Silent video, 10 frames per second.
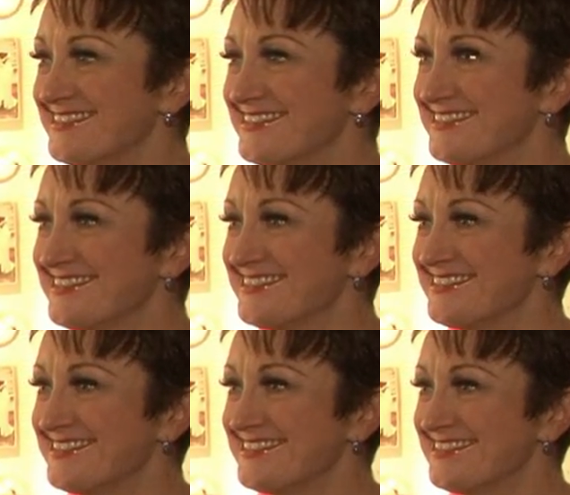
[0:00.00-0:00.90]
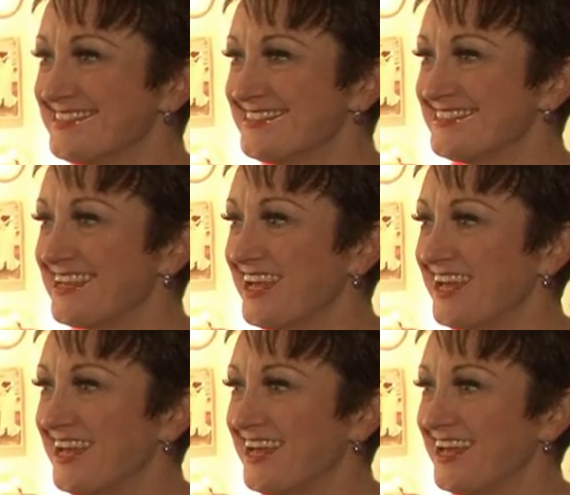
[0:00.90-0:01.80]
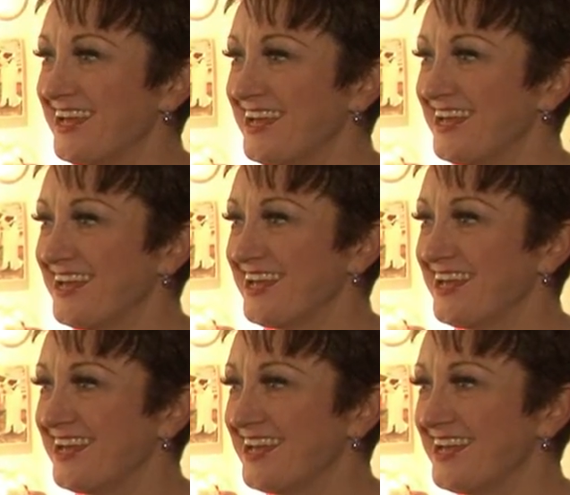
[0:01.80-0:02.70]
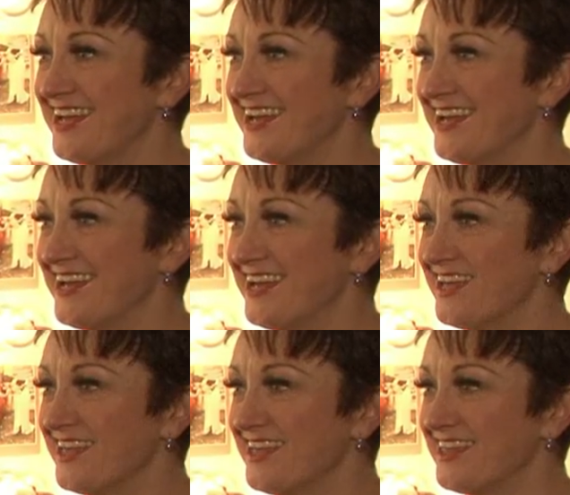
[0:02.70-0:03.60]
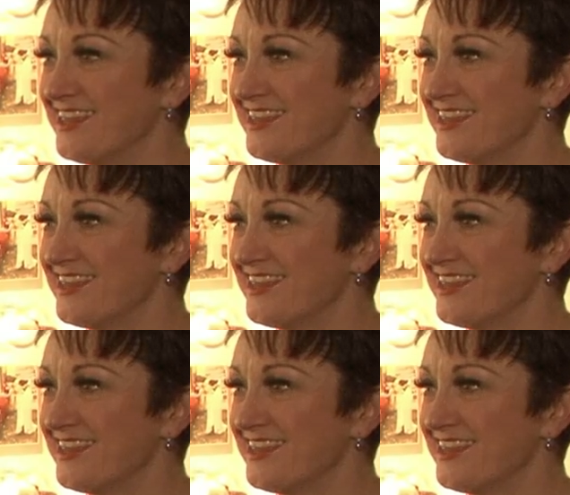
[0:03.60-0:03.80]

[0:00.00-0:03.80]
[no speech]